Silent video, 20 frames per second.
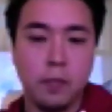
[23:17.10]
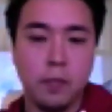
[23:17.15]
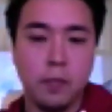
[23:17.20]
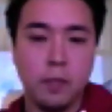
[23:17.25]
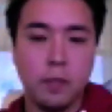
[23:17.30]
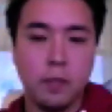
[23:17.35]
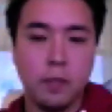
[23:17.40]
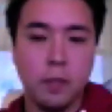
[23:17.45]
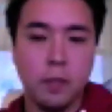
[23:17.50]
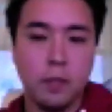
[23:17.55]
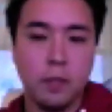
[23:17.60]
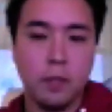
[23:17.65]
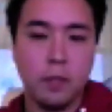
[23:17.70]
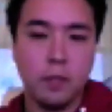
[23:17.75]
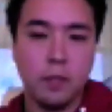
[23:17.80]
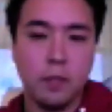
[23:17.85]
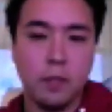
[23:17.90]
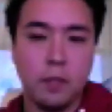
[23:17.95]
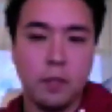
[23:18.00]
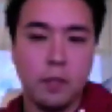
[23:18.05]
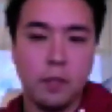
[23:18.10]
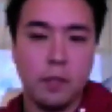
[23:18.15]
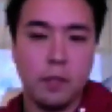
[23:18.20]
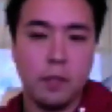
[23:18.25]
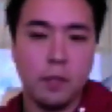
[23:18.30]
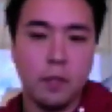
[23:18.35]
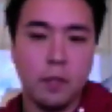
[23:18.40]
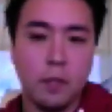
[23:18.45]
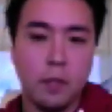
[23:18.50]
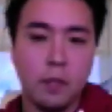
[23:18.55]

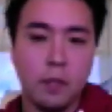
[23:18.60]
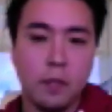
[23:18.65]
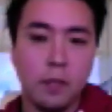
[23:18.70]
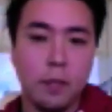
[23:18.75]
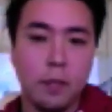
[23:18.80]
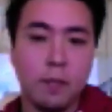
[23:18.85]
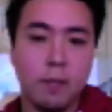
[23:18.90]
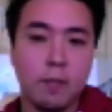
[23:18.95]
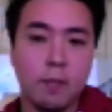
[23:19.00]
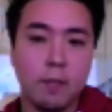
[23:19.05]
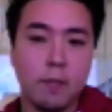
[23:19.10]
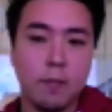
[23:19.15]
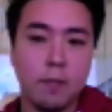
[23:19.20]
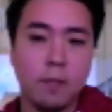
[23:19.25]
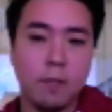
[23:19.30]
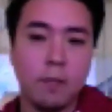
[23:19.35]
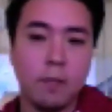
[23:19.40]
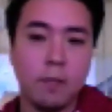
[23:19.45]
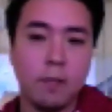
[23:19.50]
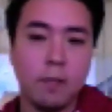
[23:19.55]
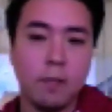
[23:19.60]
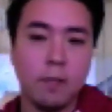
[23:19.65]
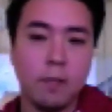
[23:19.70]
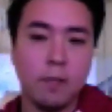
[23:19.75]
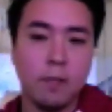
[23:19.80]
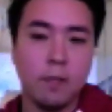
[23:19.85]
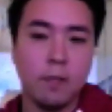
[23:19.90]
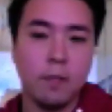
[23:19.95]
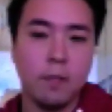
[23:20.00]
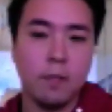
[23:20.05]

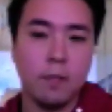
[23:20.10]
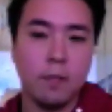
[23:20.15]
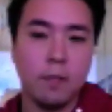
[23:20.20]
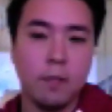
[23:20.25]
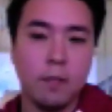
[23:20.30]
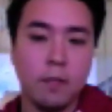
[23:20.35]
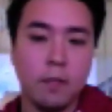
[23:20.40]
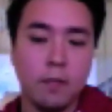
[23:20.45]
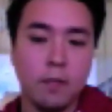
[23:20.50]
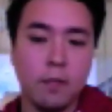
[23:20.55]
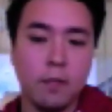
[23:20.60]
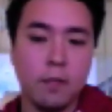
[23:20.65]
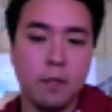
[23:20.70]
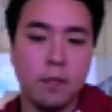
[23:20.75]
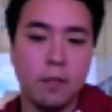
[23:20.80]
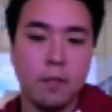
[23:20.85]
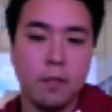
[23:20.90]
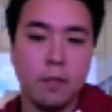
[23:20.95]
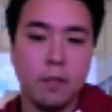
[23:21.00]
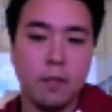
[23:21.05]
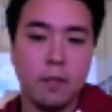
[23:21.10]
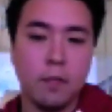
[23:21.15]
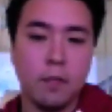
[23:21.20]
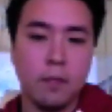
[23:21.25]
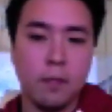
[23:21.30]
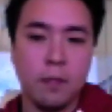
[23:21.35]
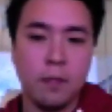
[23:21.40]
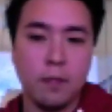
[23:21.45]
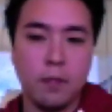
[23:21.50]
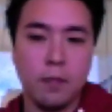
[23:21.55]

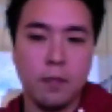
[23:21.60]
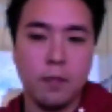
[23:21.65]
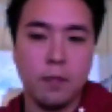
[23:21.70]
This person isn't speaking.